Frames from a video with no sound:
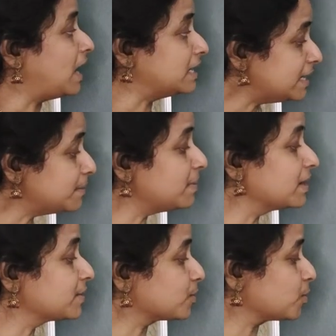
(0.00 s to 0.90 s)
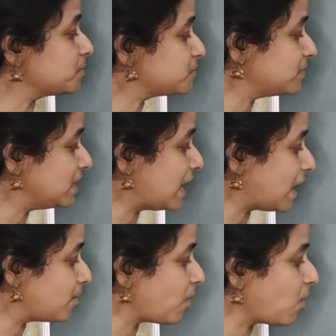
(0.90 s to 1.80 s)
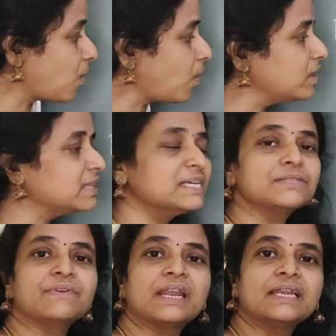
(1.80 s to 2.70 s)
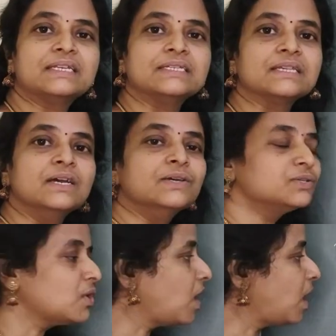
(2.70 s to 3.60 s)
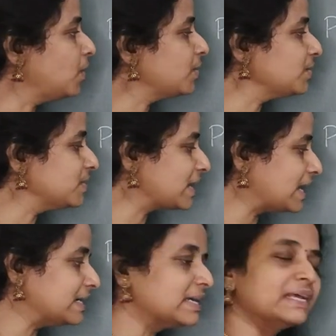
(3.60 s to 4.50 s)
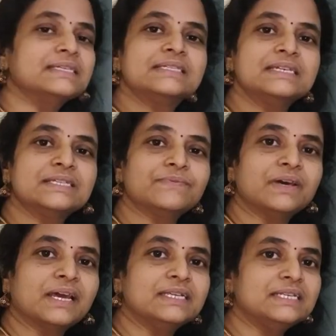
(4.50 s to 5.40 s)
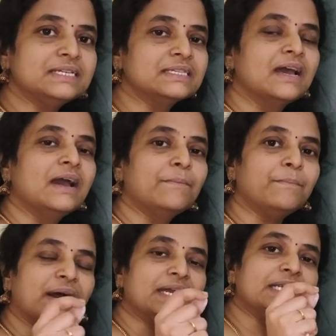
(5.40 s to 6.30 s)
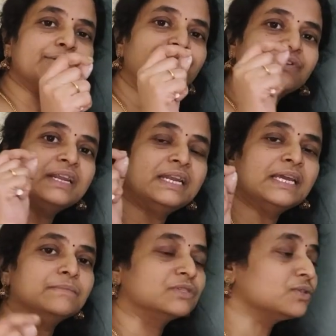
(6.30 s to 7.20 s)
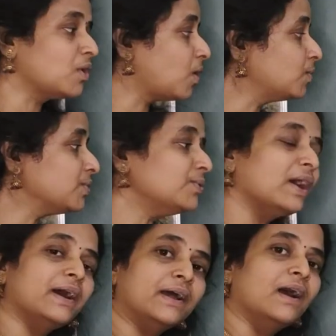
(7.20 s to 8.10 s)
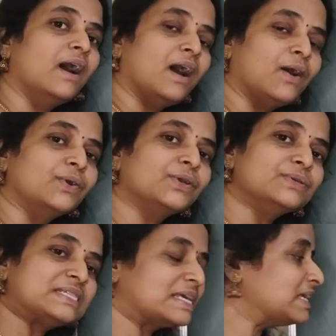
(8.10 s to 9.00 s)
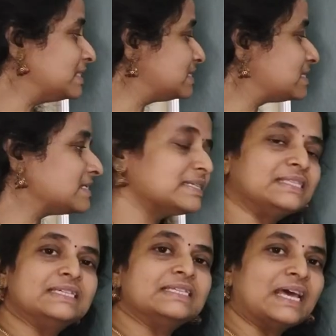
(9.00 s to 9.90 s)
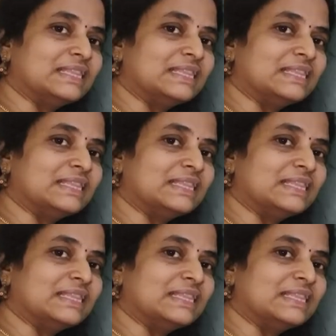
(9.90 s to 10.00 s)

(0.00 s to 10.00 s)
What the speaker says: Under microbes, we have all these varieties. So how do you categorize these varieties? By different names. So how do you say this is this